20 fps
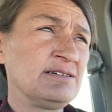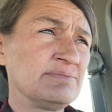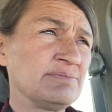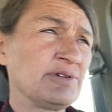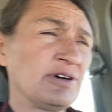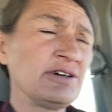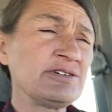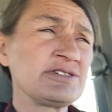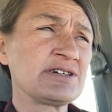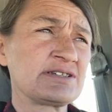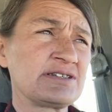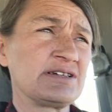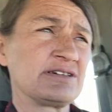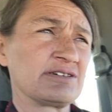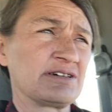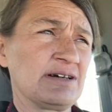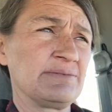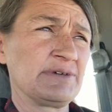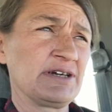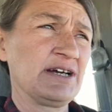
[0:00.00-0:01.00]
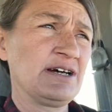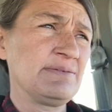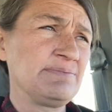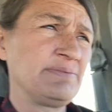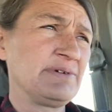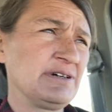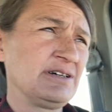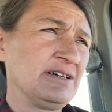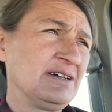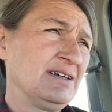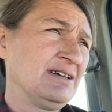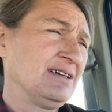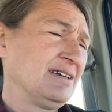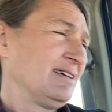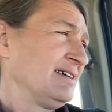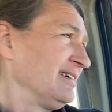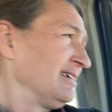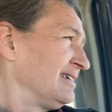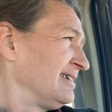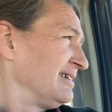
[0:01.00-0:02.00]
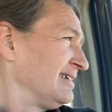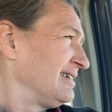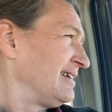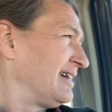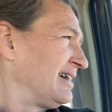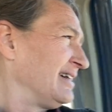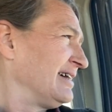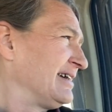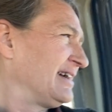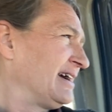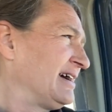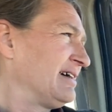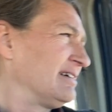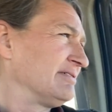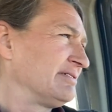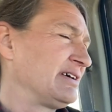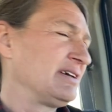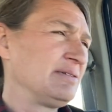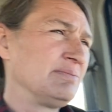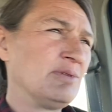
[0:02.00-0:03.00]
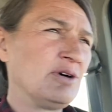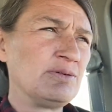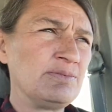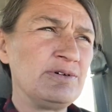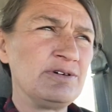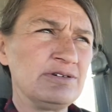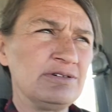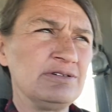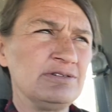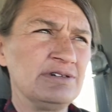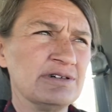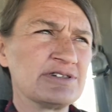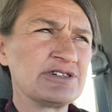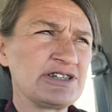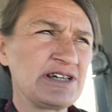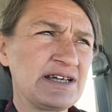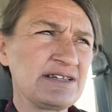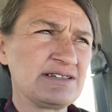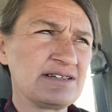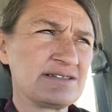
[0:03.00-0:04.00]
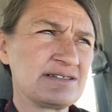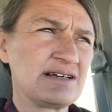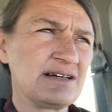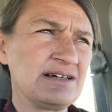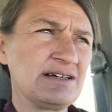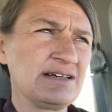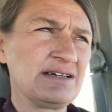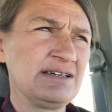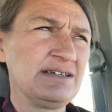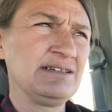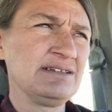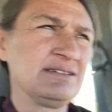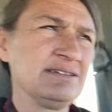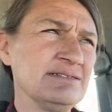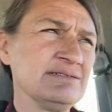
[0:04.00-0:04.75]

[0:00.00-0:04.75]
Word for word: Projects that are coming up, I have a mobile shed design,